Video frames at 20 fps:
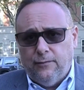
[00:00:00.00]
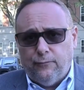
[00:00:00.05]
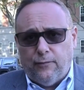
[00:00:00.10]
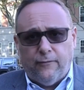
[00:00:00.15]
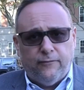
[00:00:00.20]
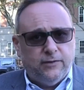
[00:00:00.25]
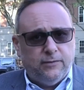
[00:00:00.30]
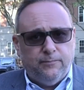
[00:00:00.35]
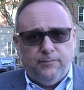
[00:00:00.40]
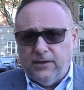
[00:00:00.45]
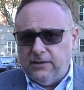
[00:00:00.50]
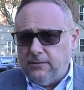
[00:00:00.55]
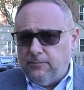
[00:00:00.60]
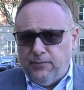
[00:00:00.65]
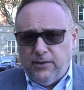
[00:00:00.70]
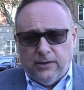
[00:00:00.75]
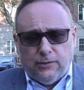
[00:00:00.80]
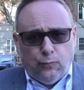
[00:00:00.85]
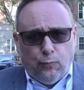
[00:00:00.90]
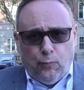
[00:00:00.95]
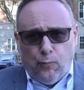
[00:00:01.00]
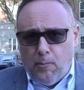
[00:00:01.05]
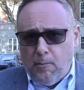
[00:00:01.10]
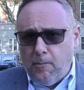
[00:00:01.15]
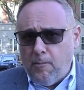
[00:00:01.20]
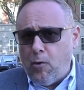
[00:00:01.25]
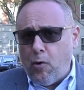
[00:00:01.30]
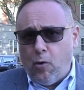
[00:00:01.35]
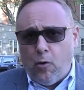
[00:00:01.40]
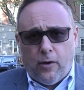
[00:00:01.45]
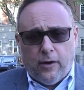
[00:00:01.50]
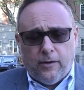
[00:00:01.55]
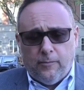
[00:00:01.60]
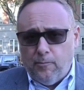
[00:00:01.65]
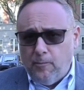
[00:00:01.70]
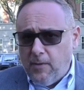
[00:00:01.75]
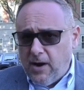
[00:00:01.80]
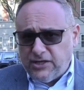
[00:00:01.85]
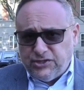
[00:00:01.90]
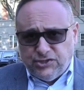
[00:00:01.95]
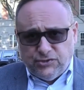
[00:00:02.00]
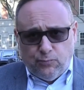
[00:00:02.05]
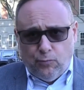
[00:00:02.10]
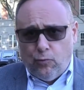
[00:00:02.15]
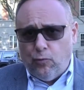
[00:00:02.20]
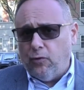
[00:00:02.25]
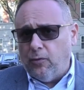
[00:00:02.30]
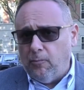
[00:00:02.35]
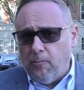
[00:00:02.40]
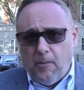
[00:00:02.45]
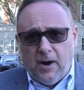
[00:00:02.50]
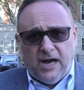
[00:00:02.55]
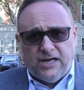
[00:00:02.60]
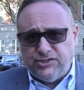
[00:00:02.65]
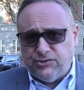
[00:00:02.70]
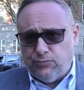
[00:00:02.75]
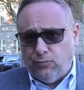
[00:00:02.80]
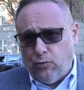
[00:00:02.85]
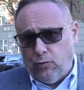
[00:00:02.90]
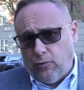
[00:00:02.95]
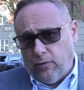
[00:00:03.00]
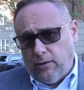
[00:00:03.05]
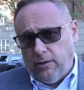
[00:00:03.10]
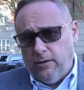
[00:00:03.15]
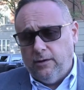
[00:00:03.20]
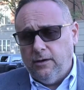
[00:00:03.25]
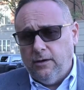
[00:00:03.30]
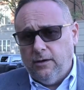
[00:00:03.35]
we will build more, much more